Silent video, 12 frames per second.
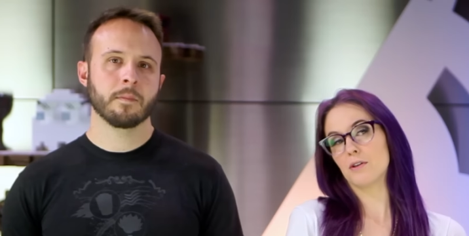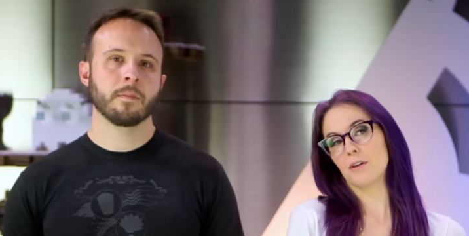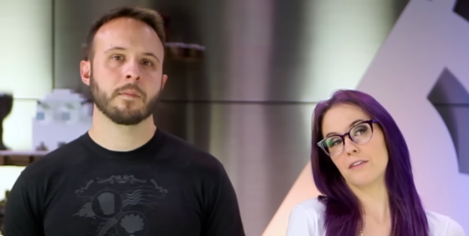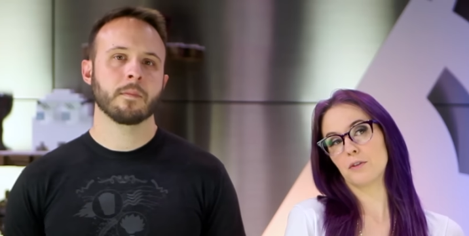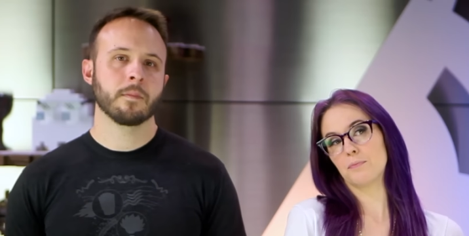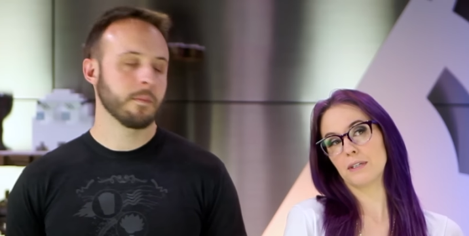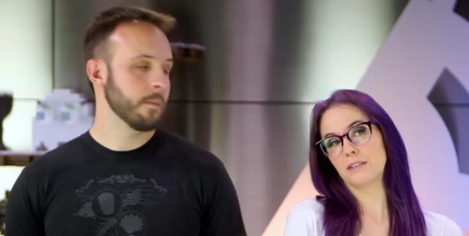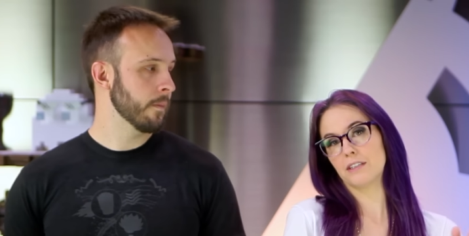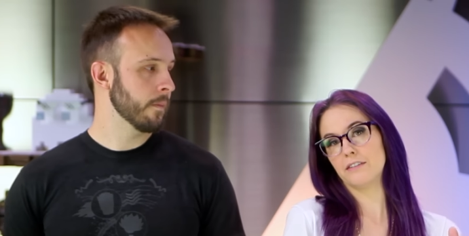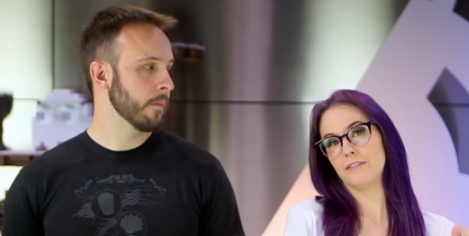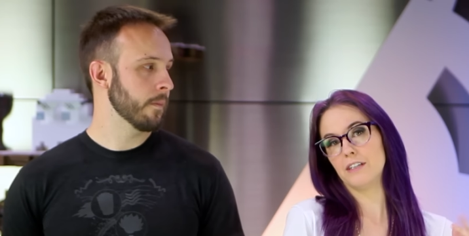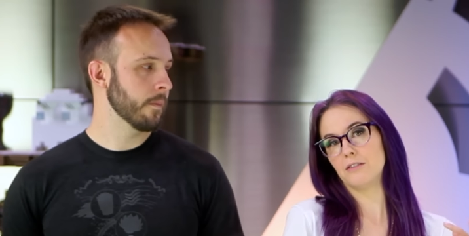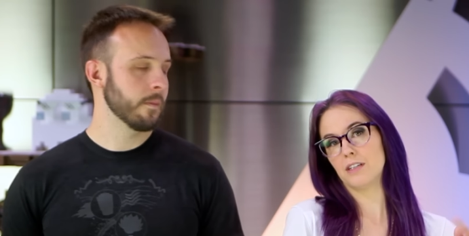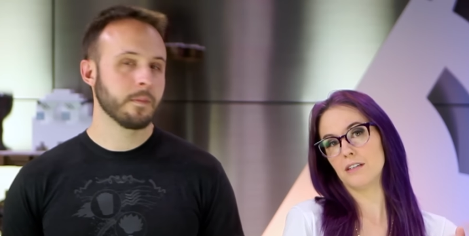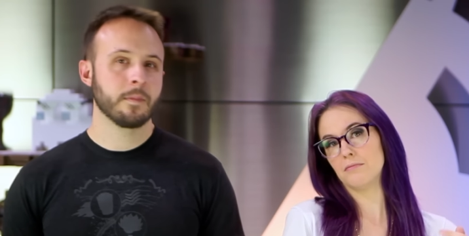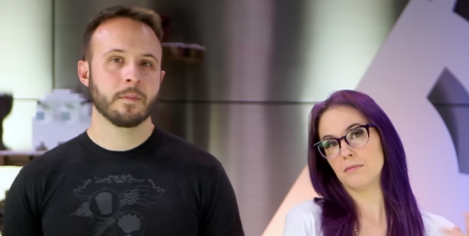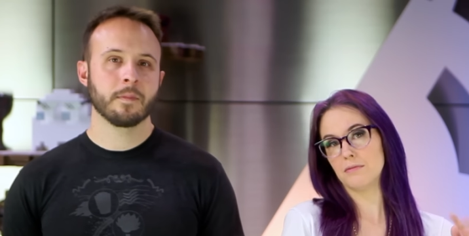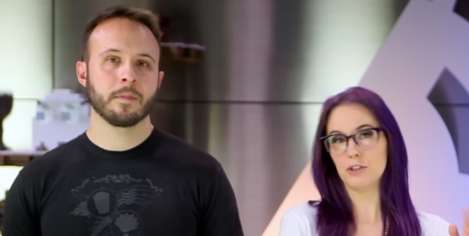Speaker 1: going after pesky video
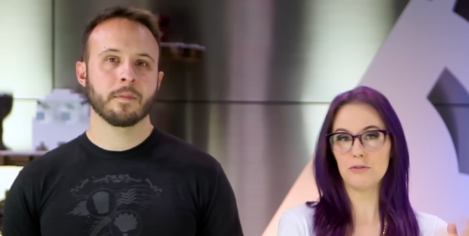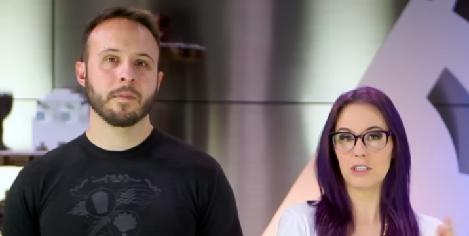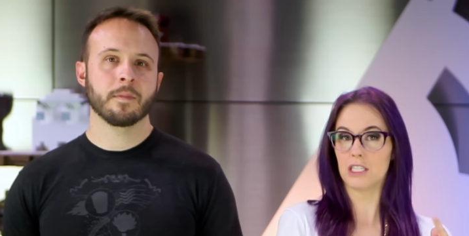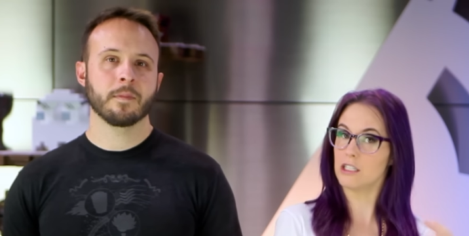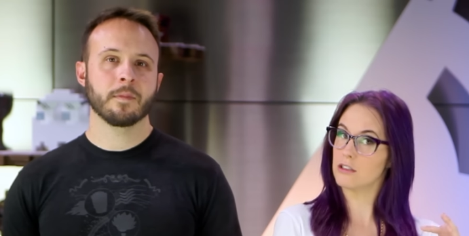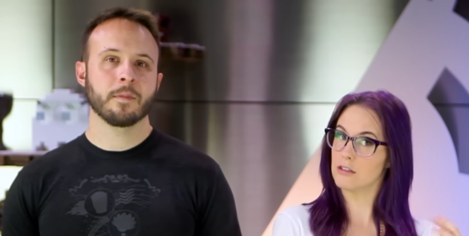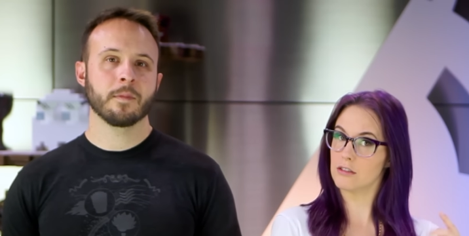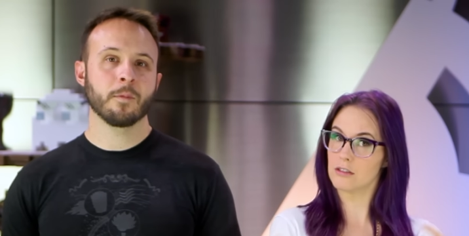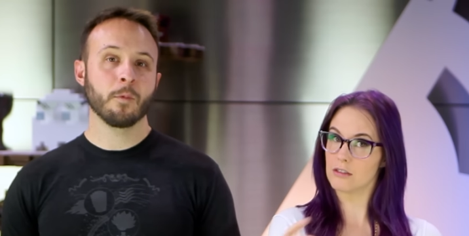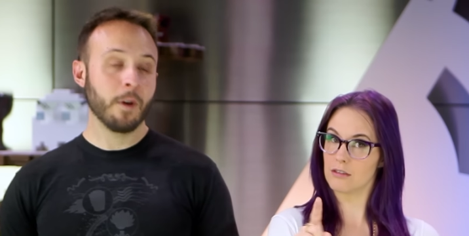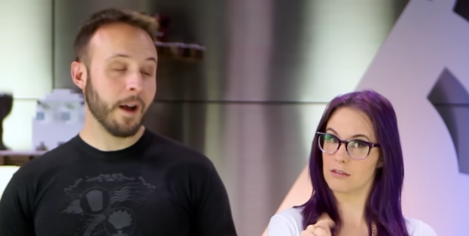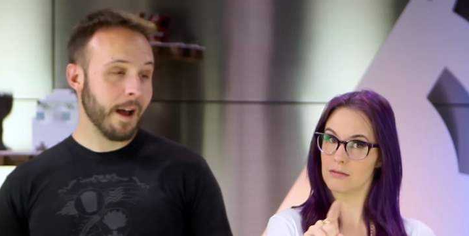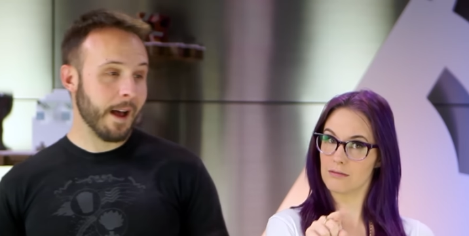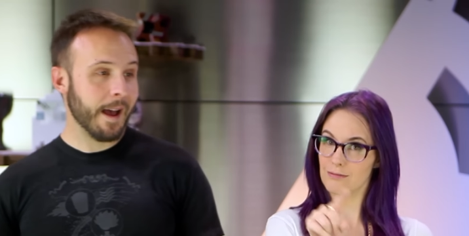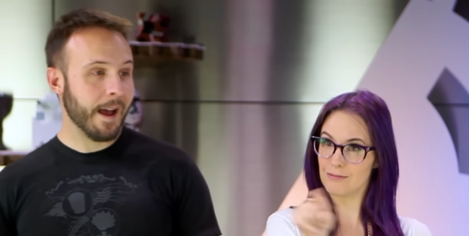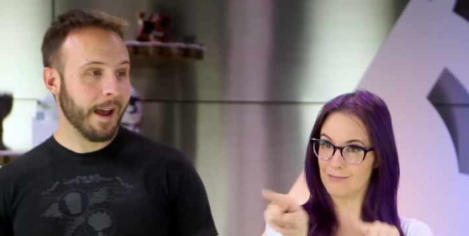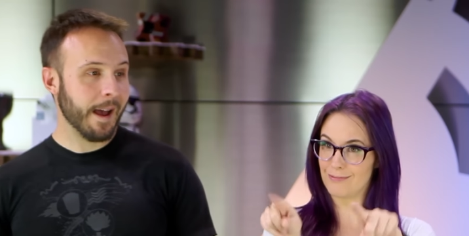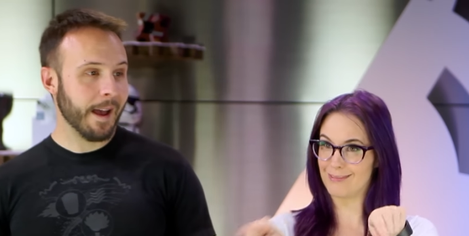game news leakers.
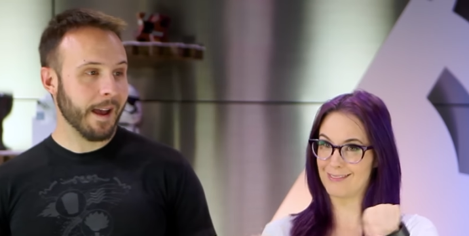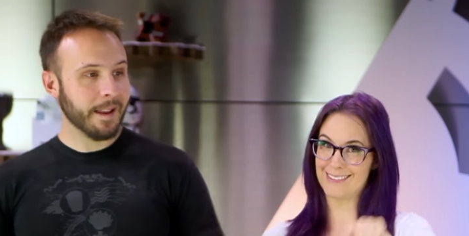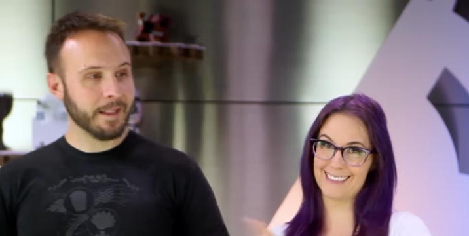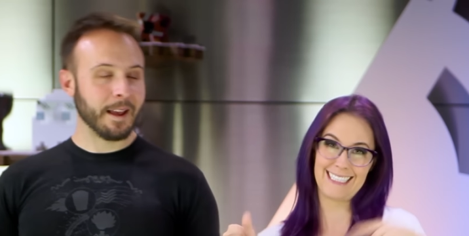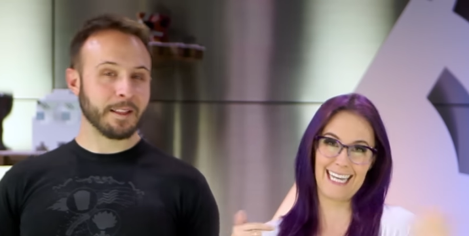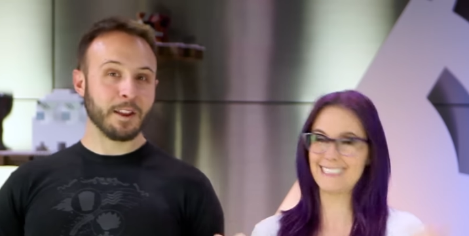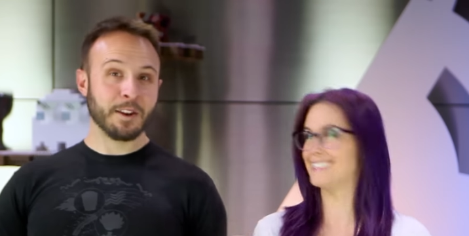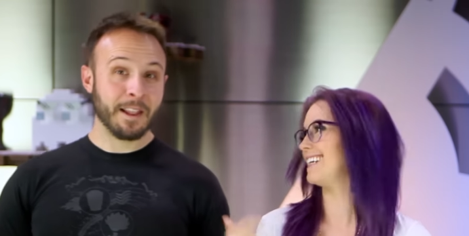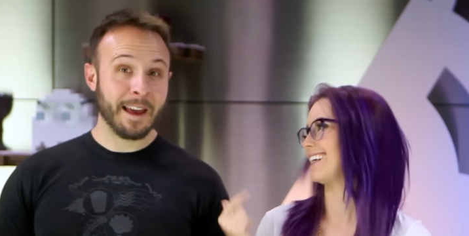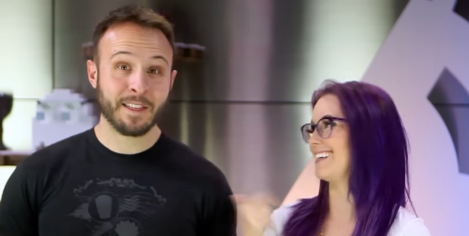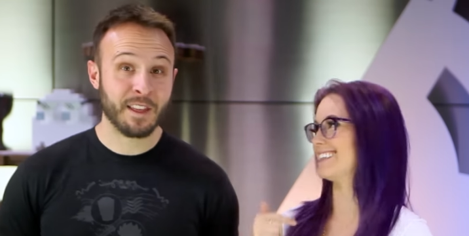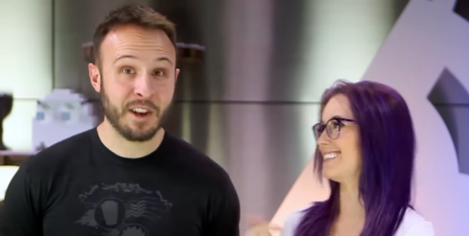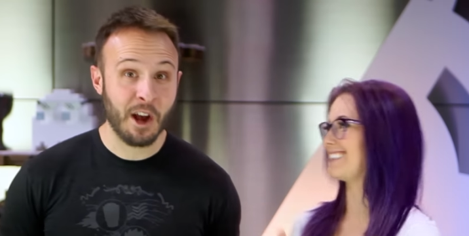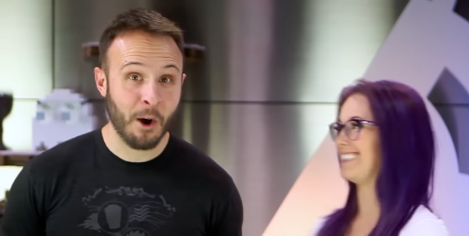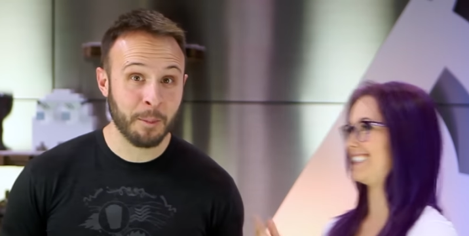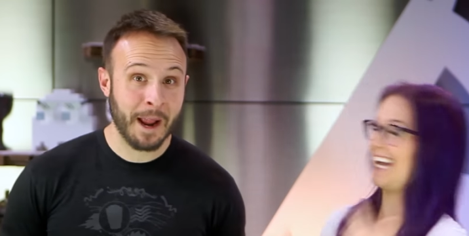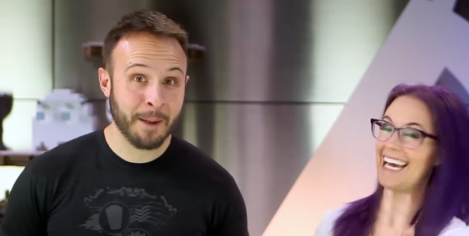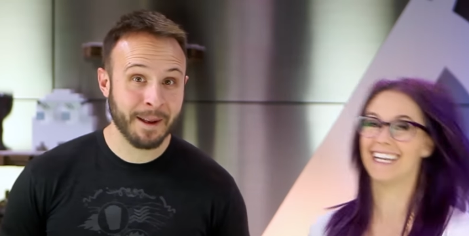
Speaker 2: What? Like, That's the, like us. the
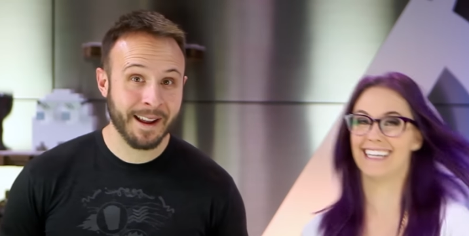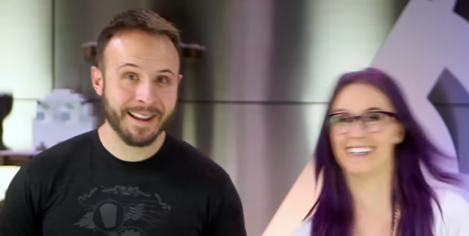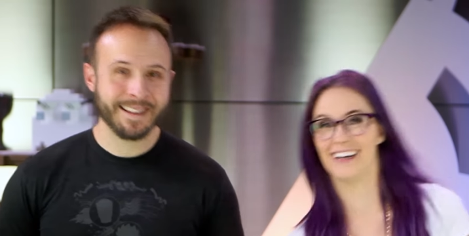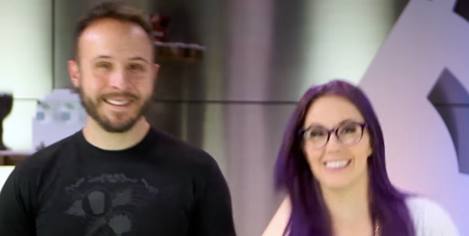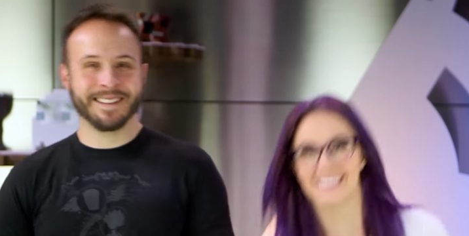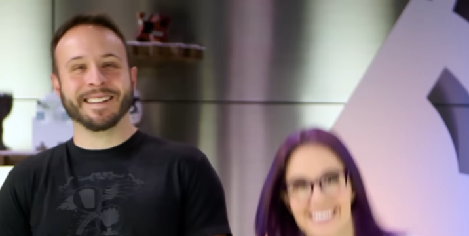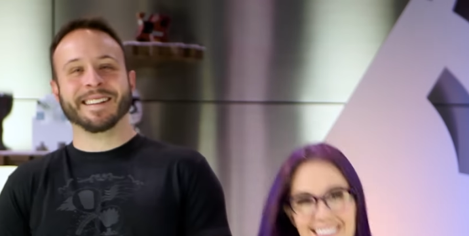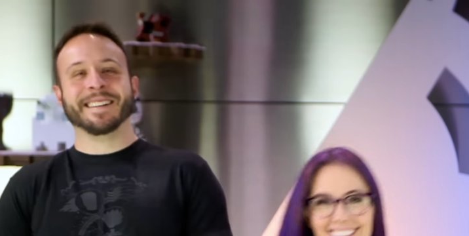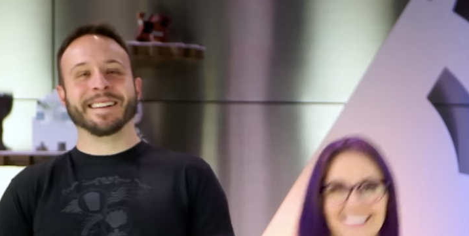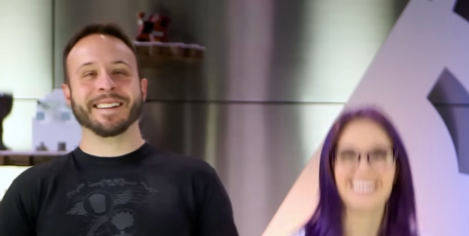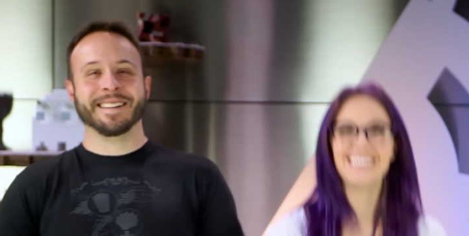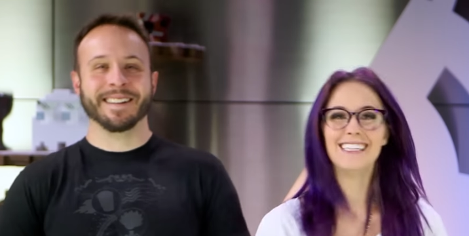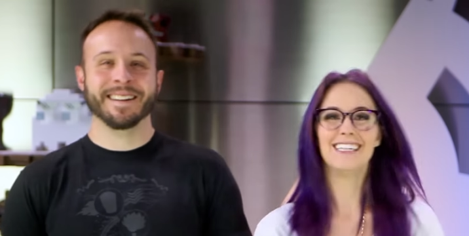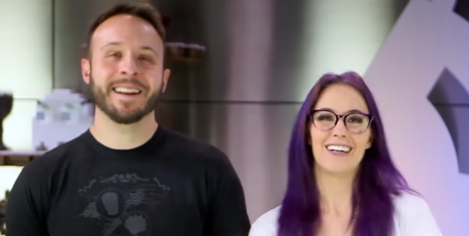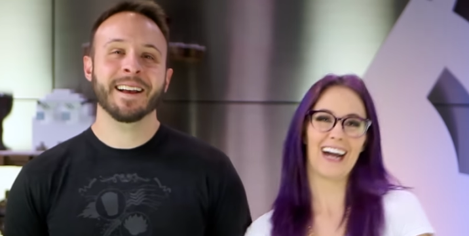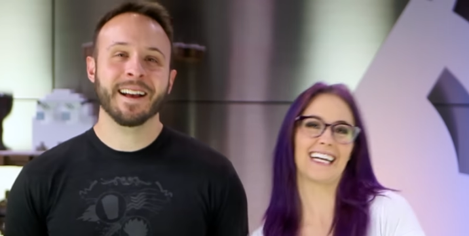Know, maybe? That ain't us.